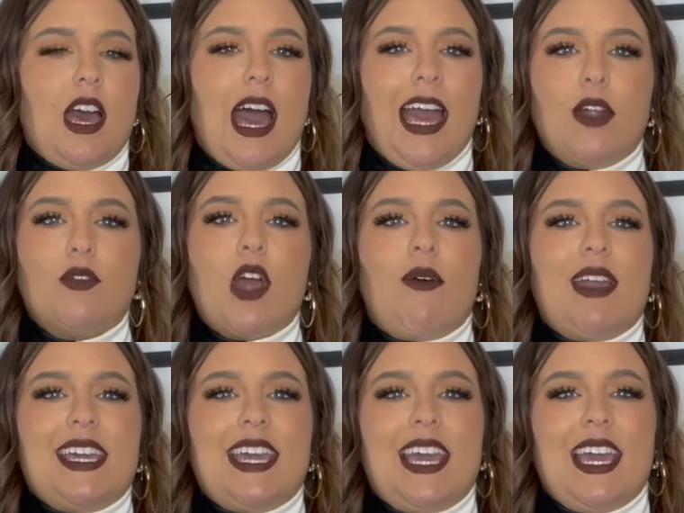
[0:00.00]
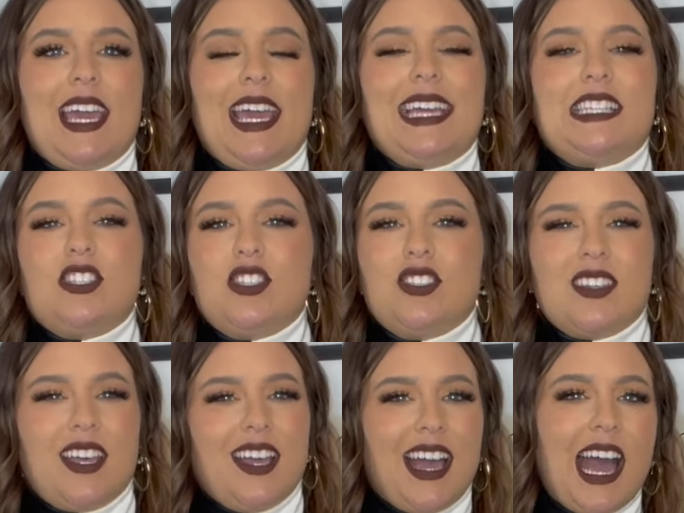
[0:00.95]
I don't know, it, it's,
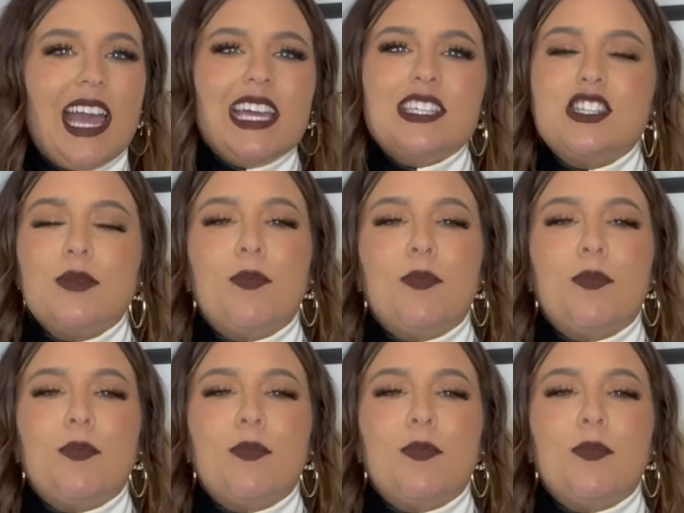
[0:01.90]
it's the